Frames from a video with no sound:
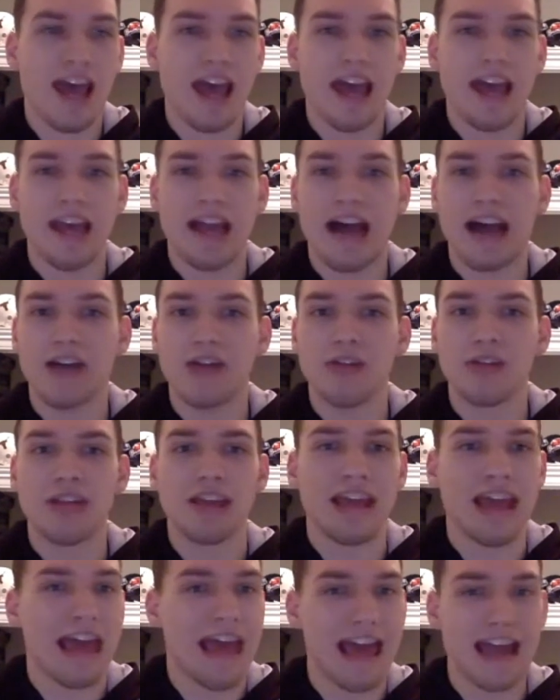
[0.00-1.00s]
And I don't
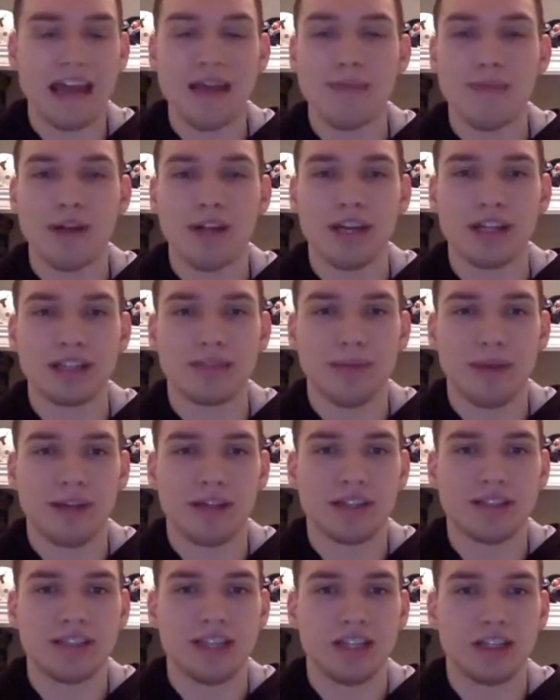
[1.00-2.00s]
think anybody
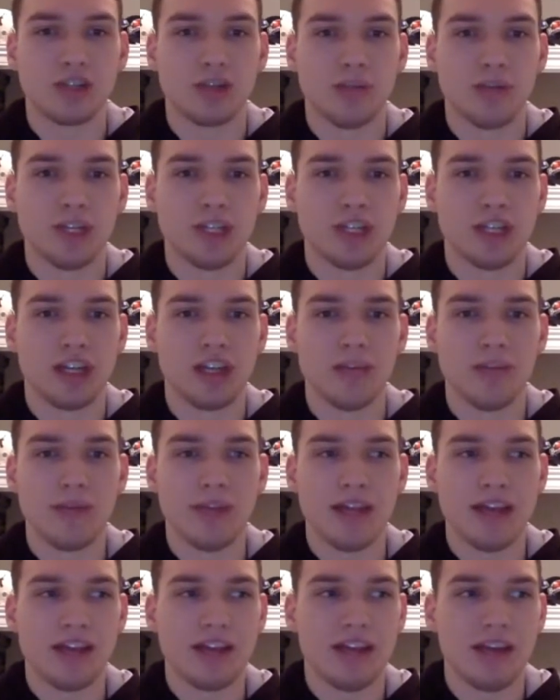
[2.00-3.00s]
expected Central Michigan to be
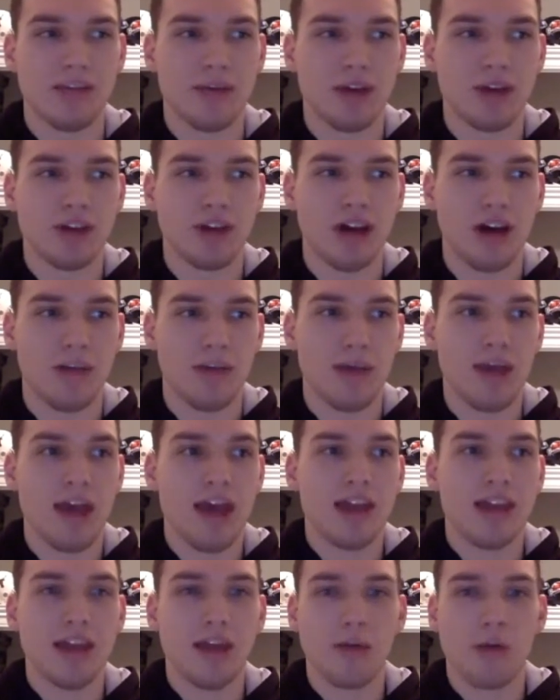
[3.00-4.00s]
that team on top.
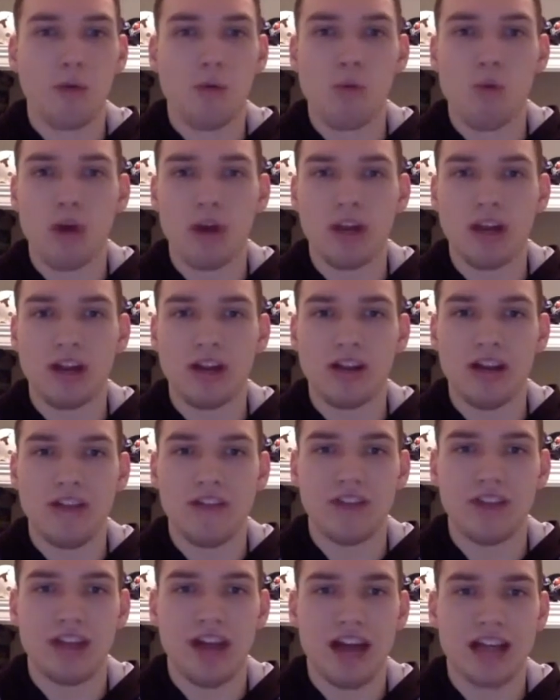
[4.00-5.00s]
They were
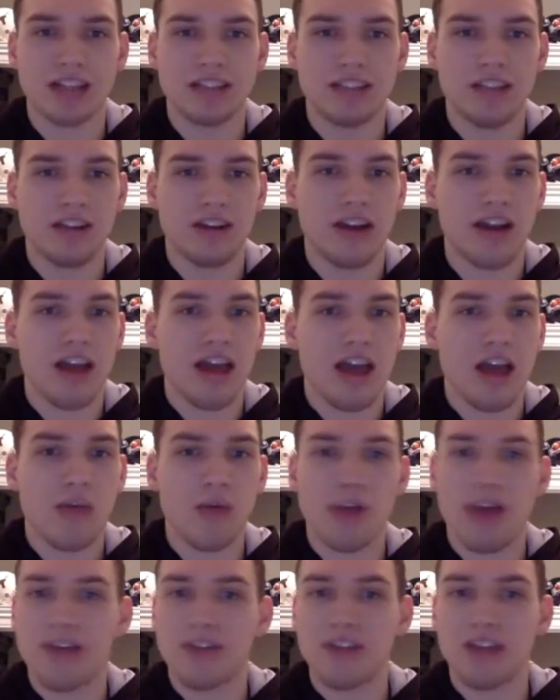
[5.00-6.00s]
1-11 last year, and
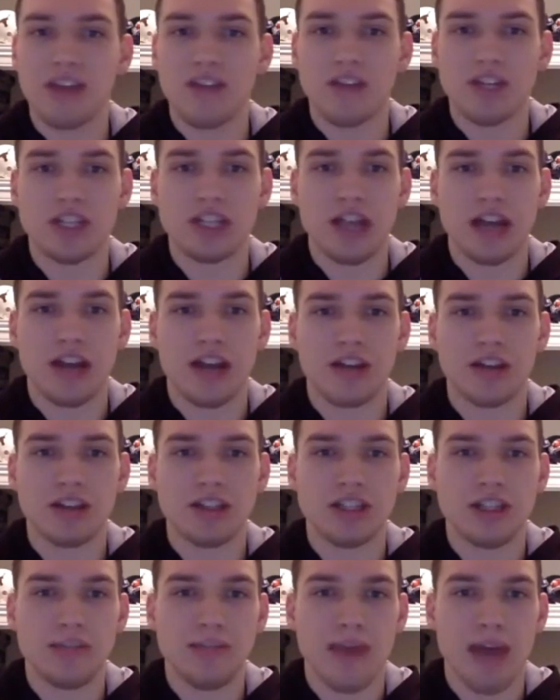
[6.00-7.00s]
we have to give a shout out to
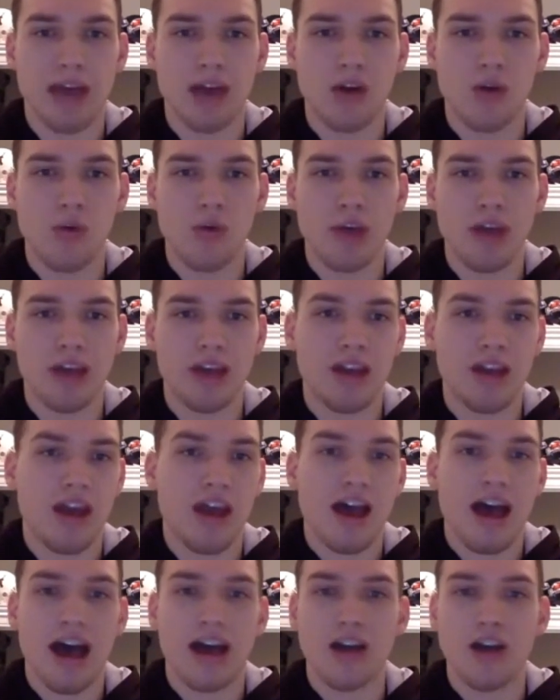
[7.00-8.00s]
Jim McElwain.
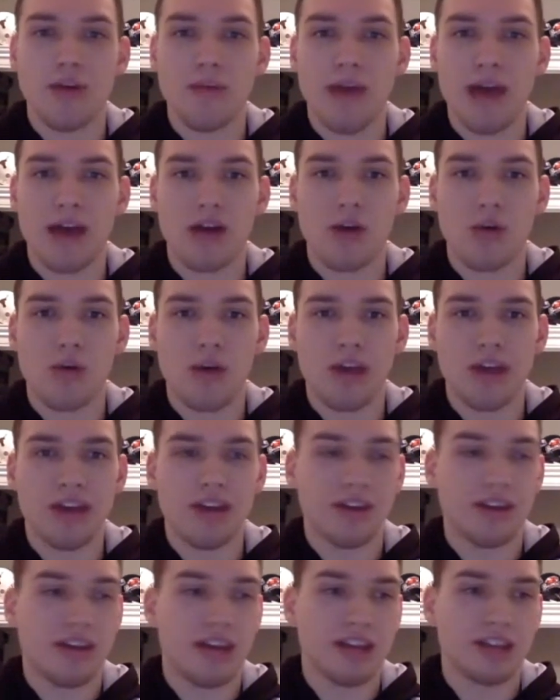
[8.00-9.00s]
I know
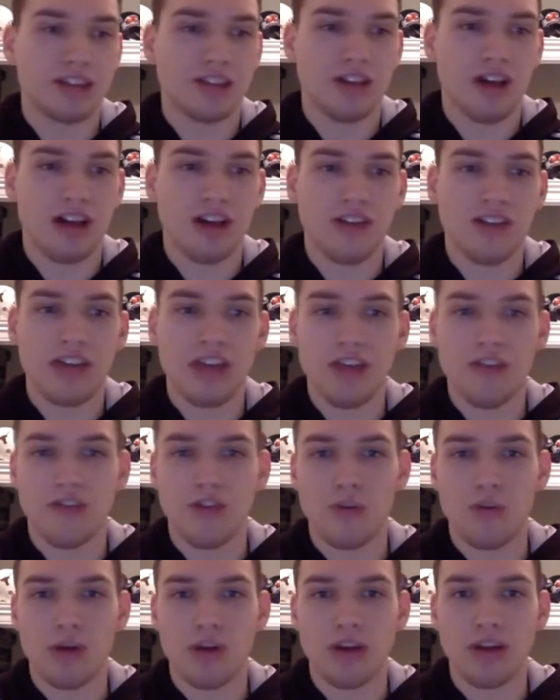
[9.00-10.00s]
McElwain takes a lot of heat
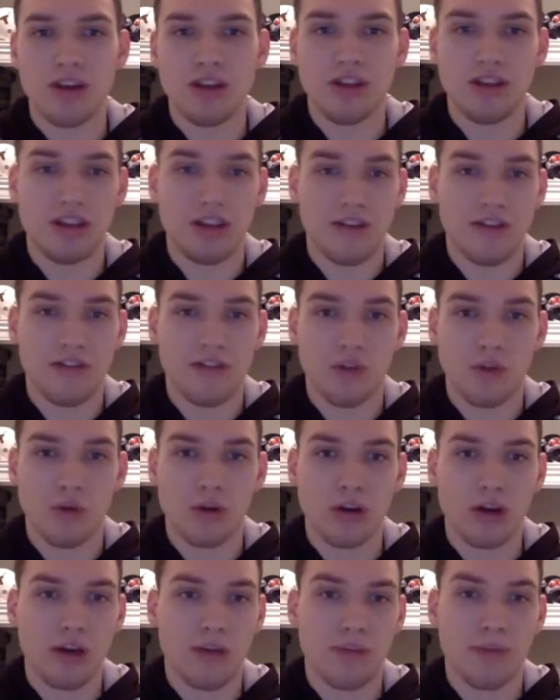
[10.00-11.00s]
for what he did at
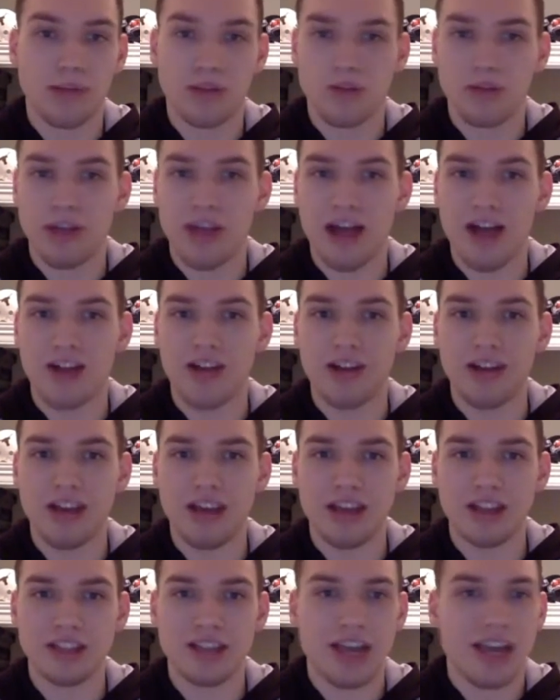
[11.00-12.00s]
Florida, but the
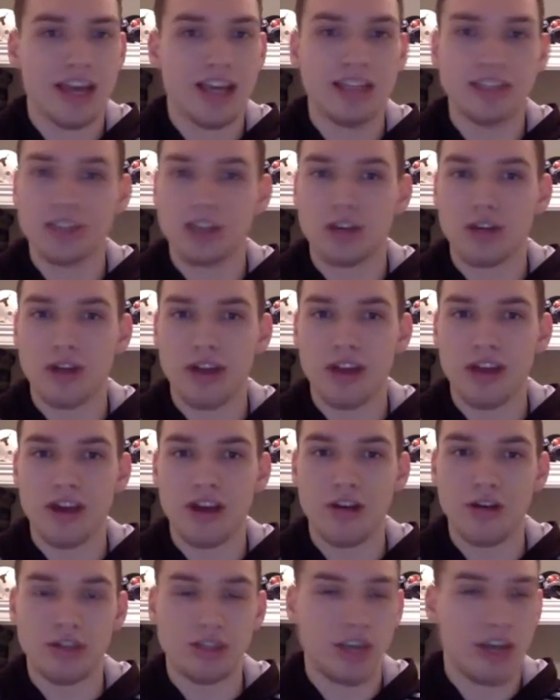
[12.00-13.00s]
reality is he's a great
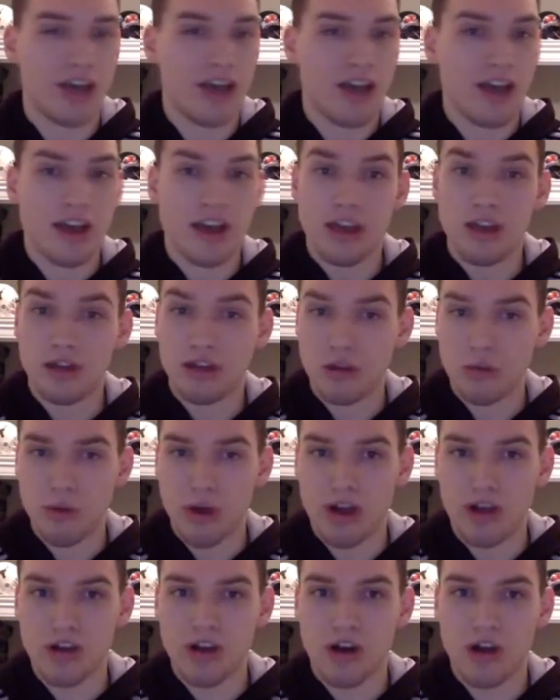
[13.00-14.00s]
coach. He did
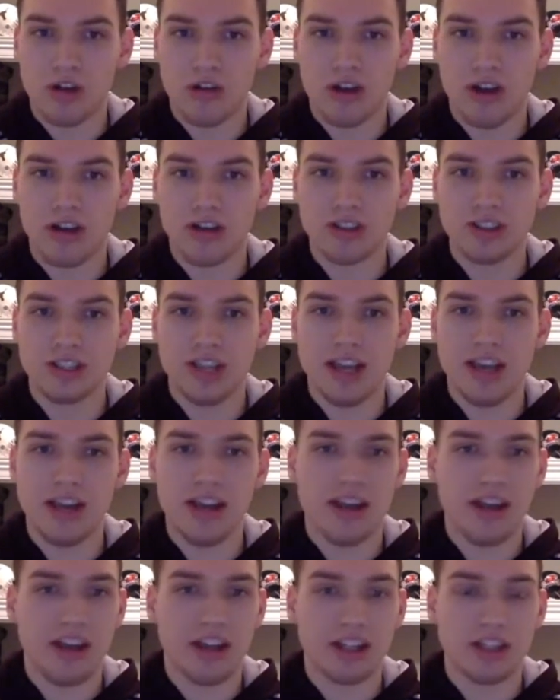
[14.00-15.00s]
well at Colorado
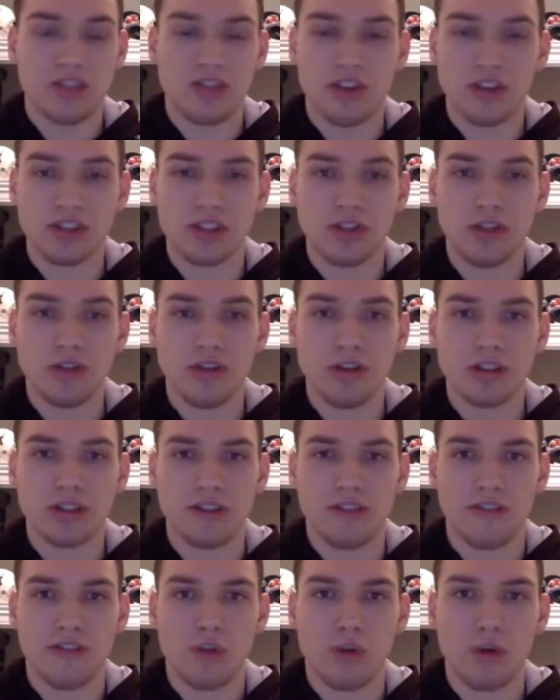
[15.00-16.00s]
State. In his first 2 years
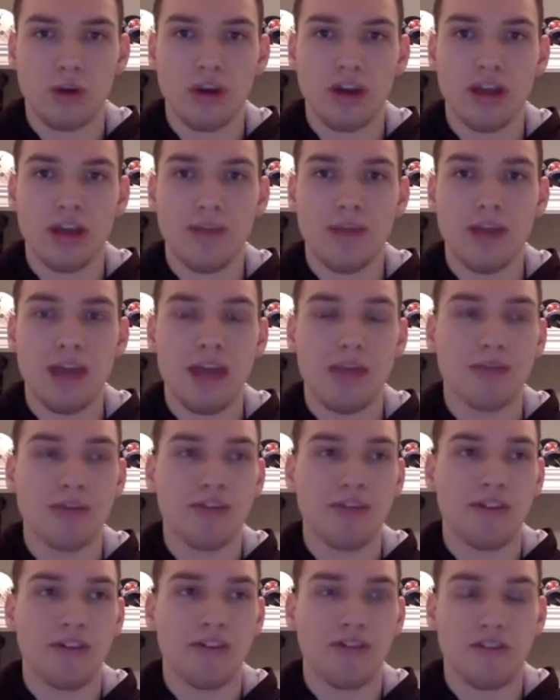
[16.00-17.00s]
at Florida, he became
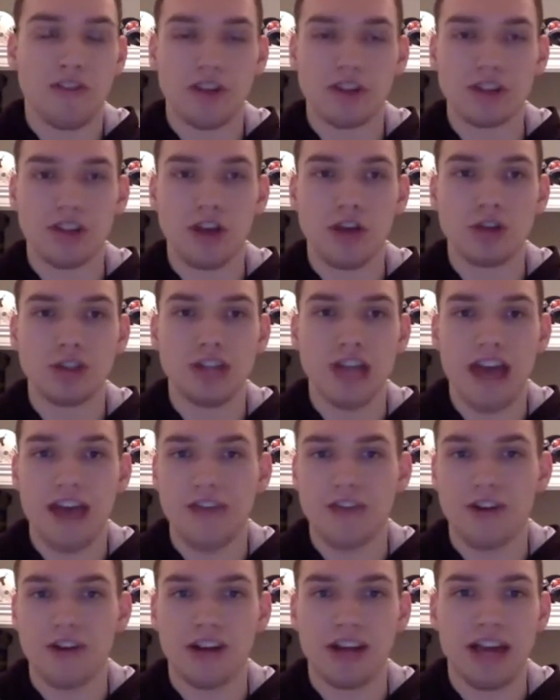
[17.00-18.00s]
the first coach
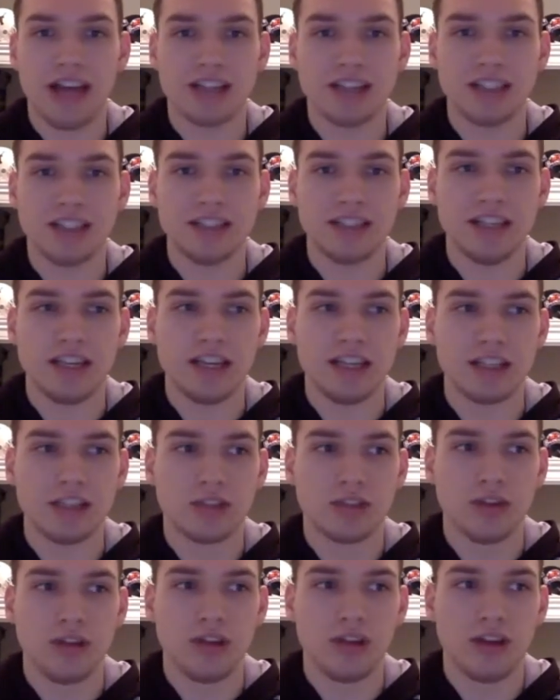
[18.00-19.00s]
ever in SEC
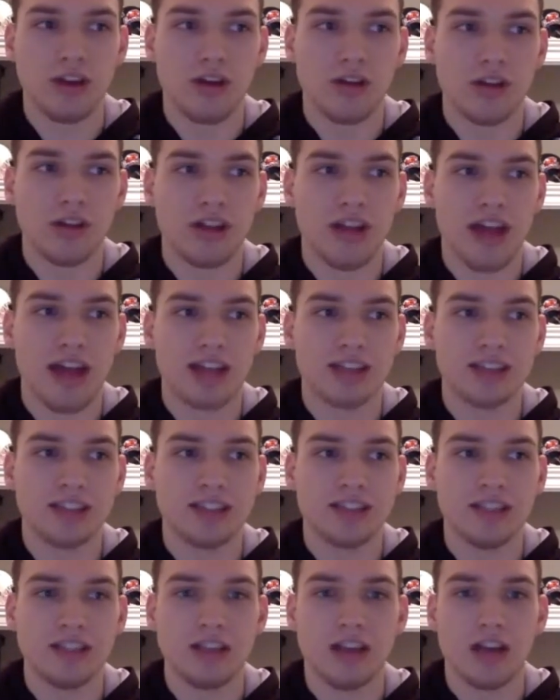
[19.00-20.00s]
history to go to the
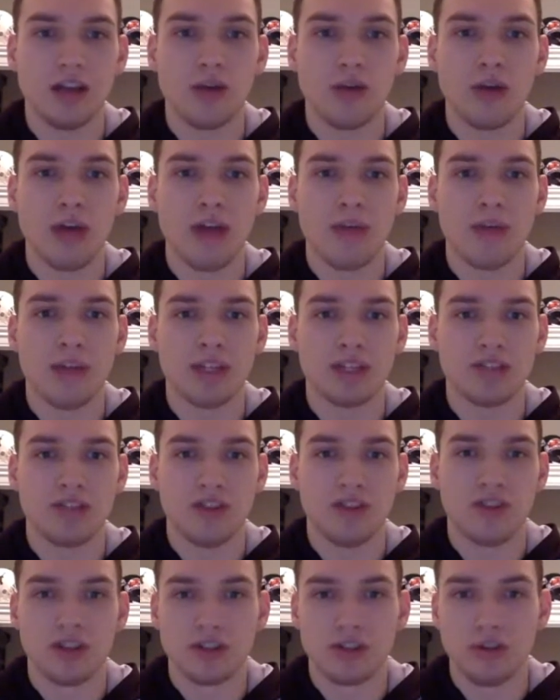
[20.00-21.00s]
SEC title game in his
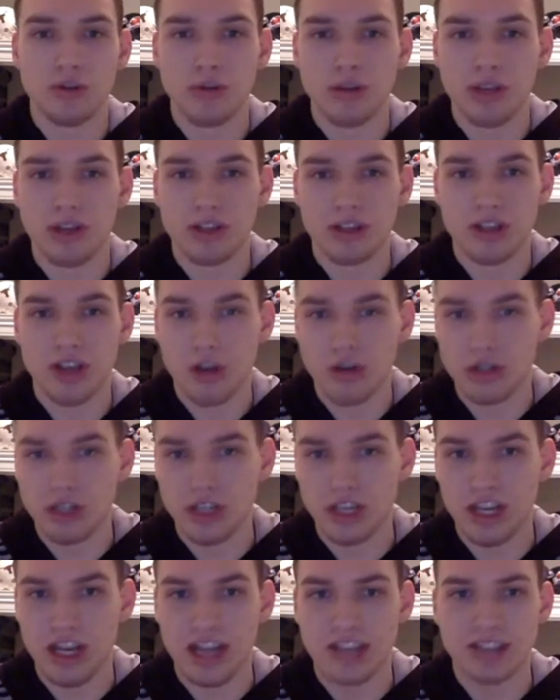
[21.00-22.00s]
first 2 years
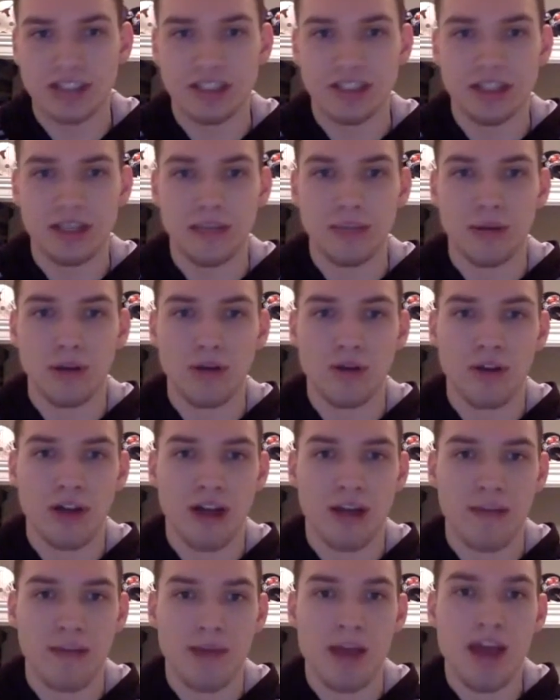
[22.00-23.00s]
coaching an SEC
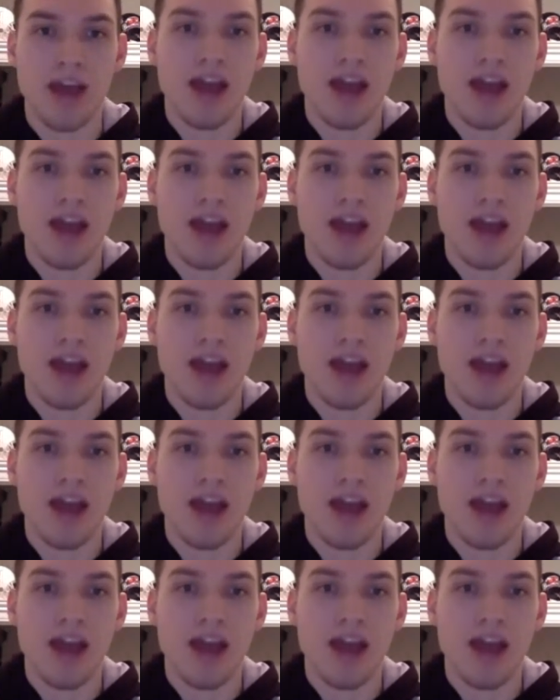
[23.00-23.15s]
program.